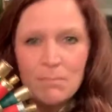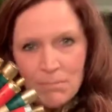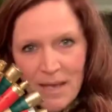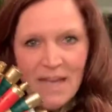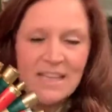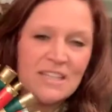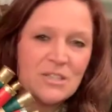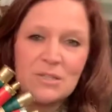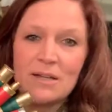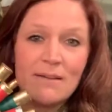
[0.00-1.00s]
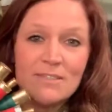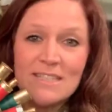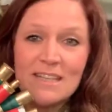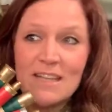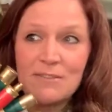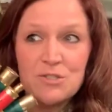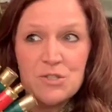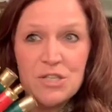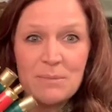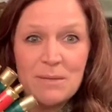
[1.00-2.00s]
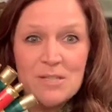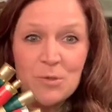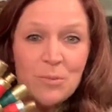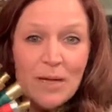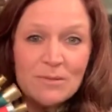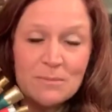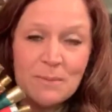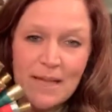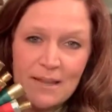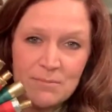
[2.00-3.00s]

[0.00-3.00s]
back into her everyday life so she can be surrounded by them,